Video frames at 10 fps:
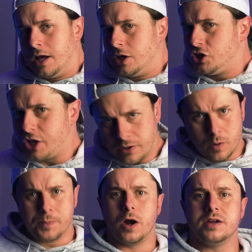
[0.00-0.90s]
General
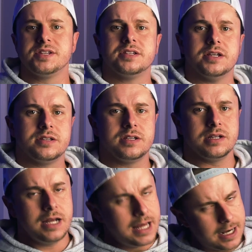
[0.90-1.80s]
processes,
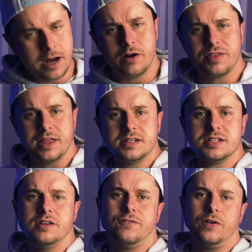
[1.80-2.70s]
in and out of things
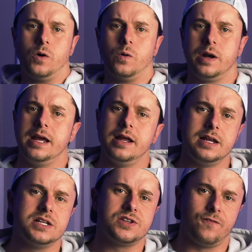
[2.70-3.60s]
in the phone, it
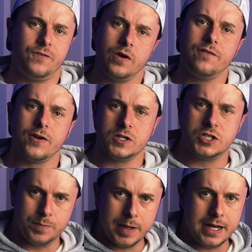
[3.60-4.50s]
is very, very
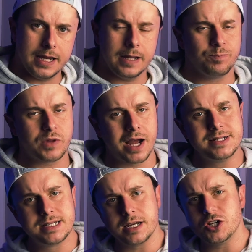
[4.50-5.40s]
speedy. I
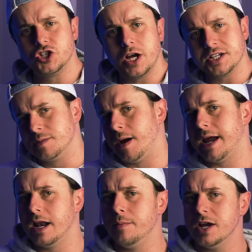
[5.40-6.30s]
did adjust my
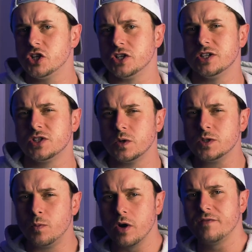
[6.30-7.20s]
animation, so it's
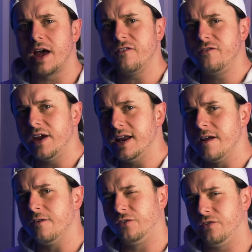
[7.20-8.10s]
more of that fade
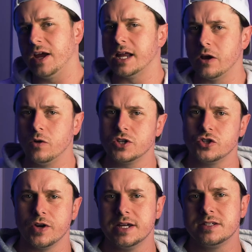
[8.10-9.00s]
in, fade out
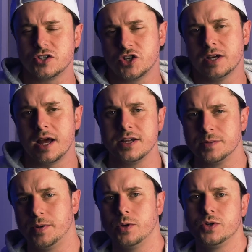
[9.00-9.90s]
transition as
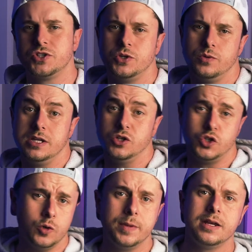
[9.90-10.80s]
opposed to the
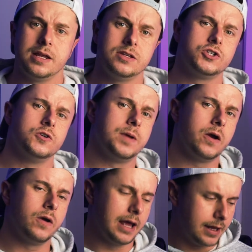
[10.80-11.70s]
zoom in and zoom
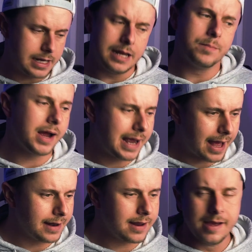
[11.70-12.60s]
out, and in my
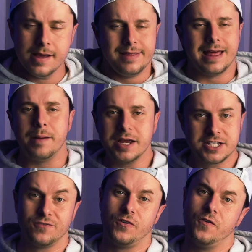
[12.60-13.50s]
head, that makes
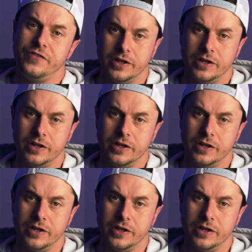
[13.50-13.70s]
the phone feel a